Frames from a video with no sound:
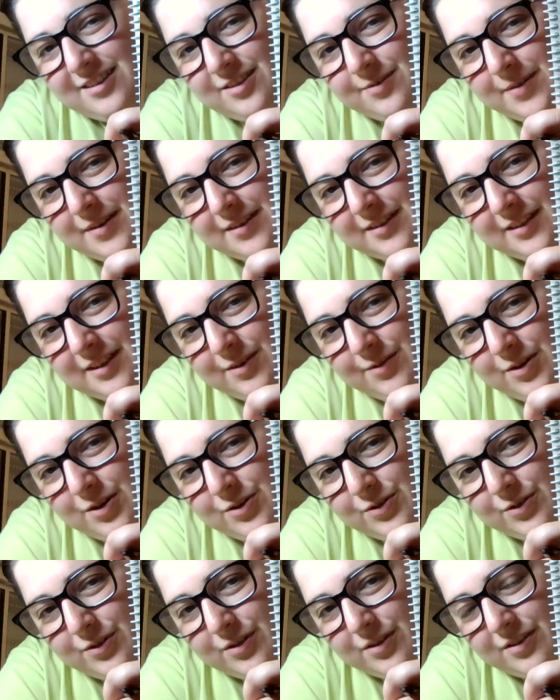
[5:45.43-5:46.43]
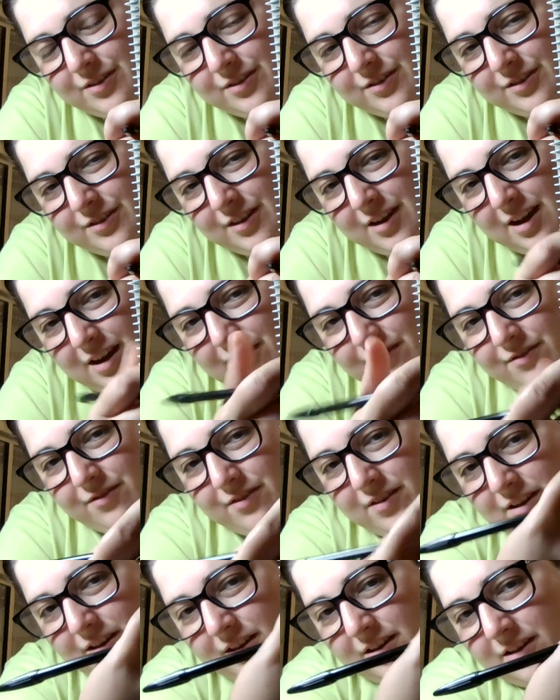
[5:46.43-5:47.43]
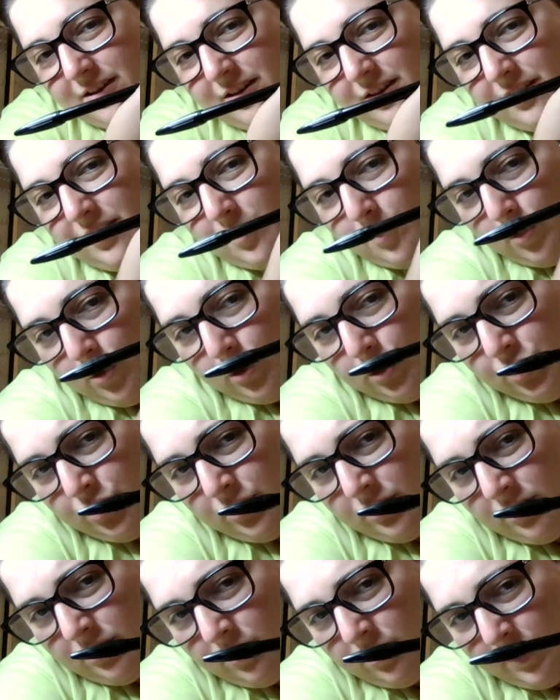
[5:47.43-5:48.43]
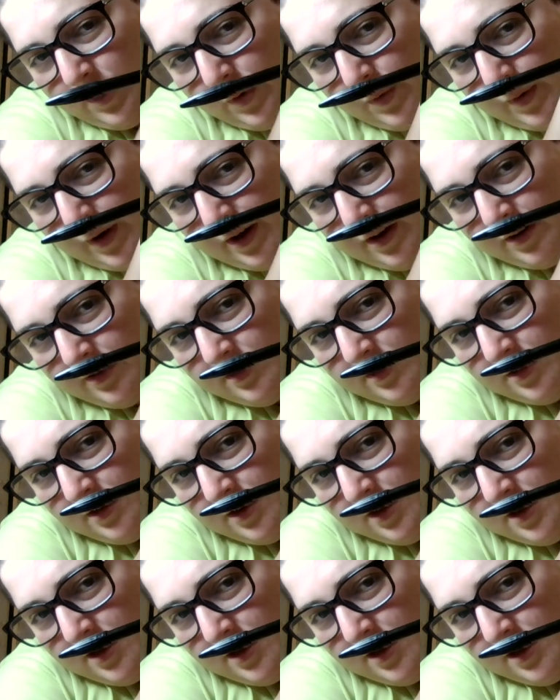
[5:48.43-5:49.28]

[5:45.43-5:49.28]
Basically what you draw. So you have the motion going around,